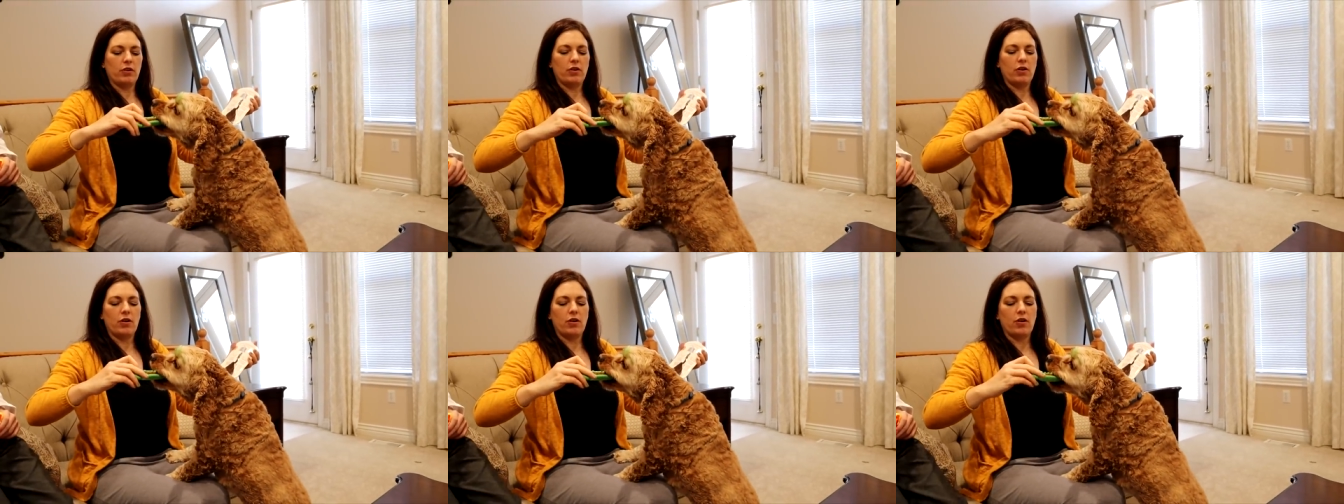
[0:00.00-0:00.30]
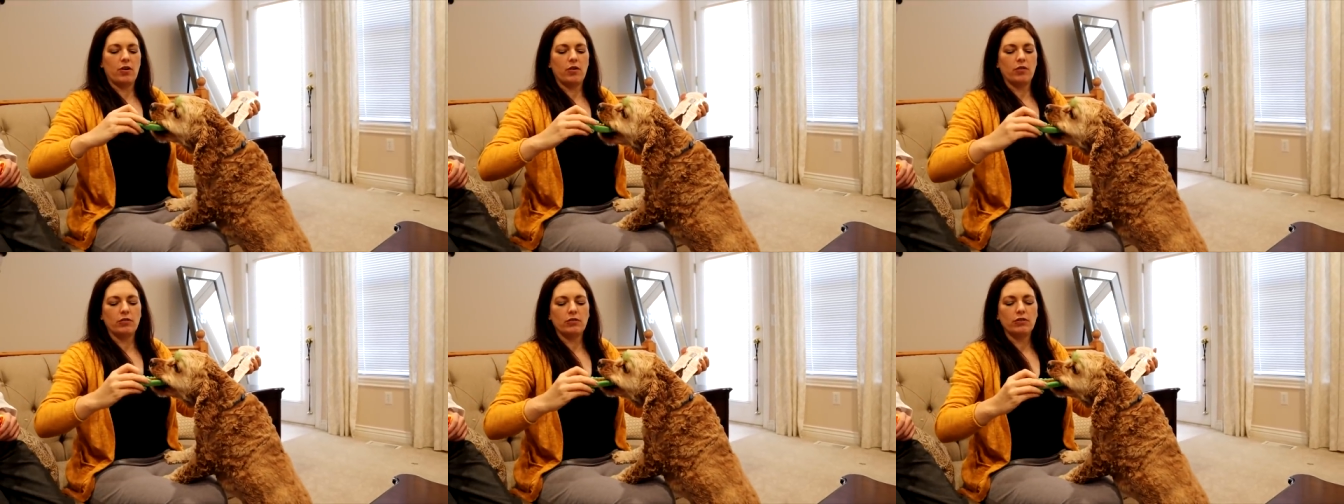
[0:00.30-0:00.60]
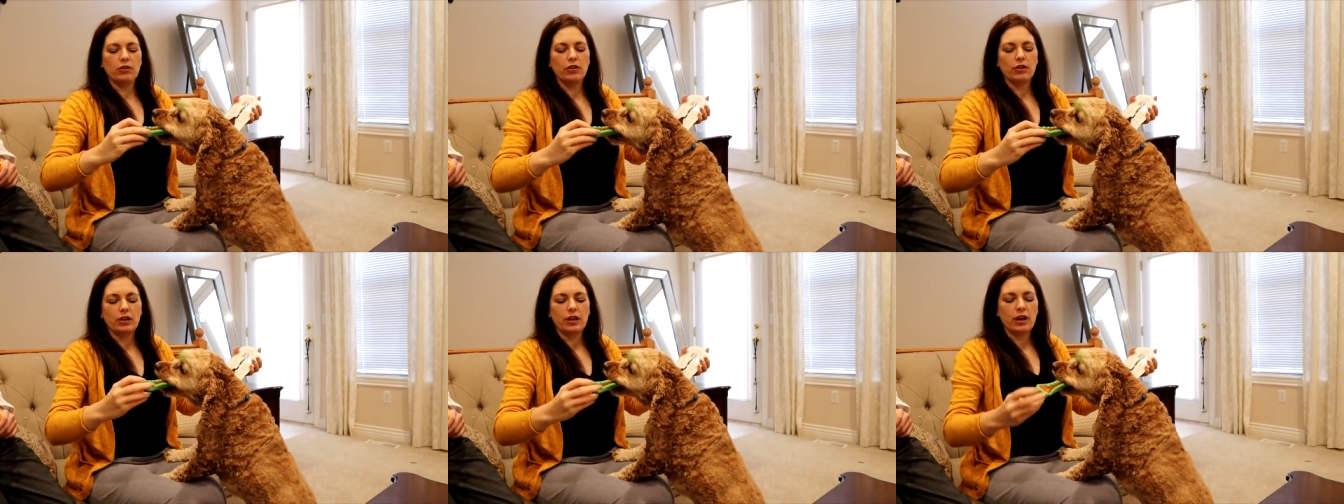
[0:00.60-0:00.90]
Oh,
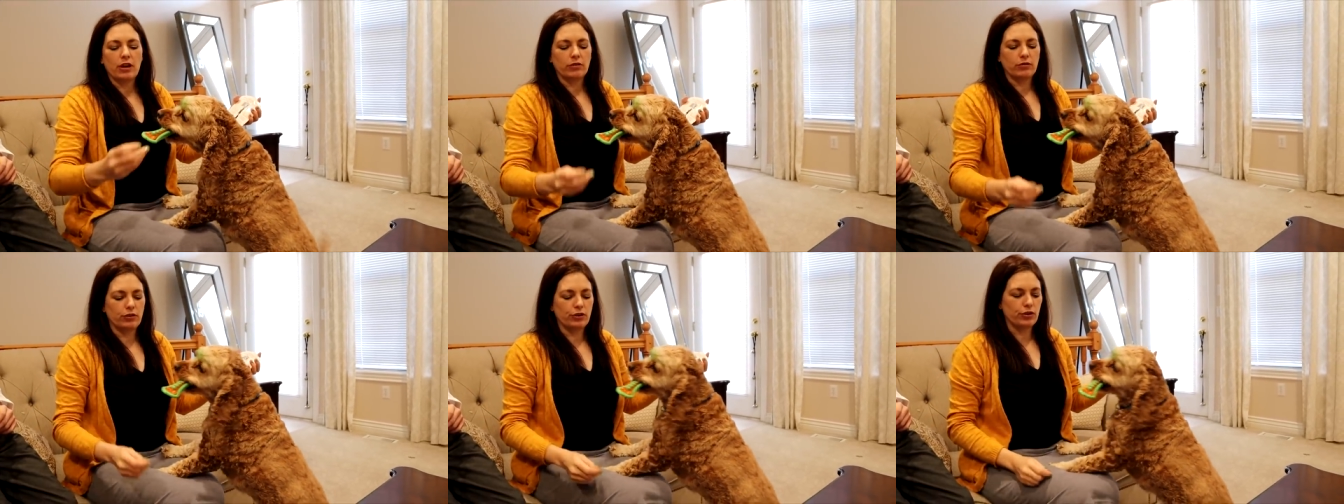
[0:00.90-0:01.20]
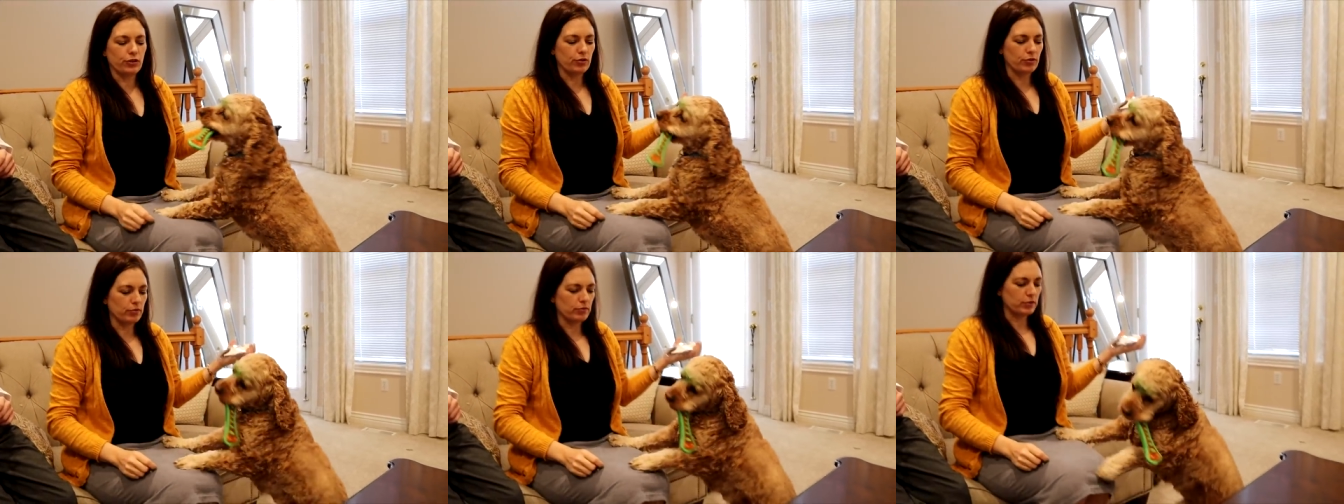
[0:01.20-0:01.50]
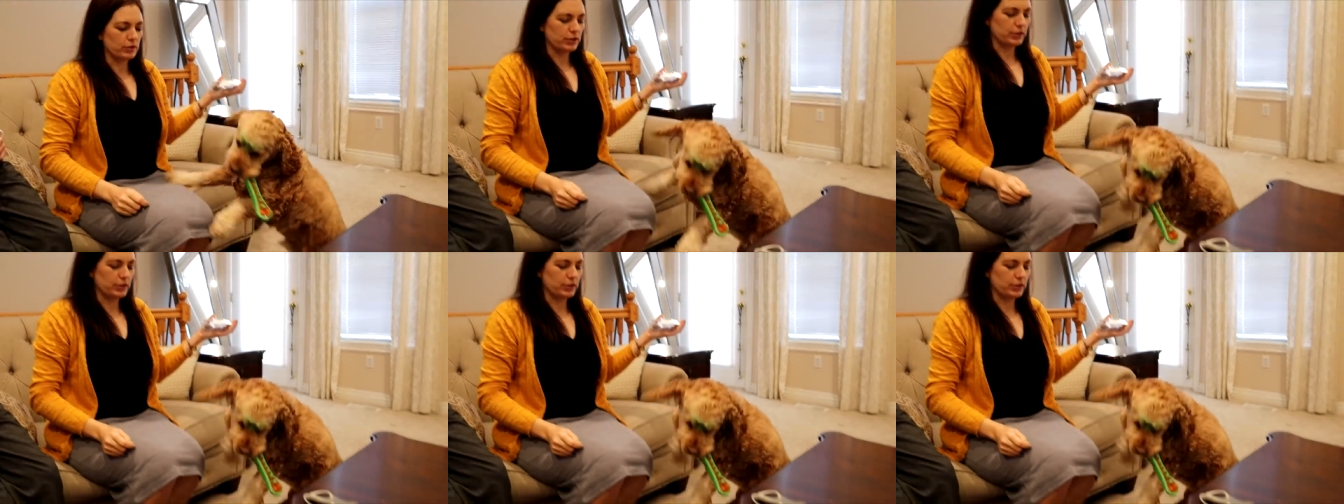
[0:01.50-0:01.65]
look how cute.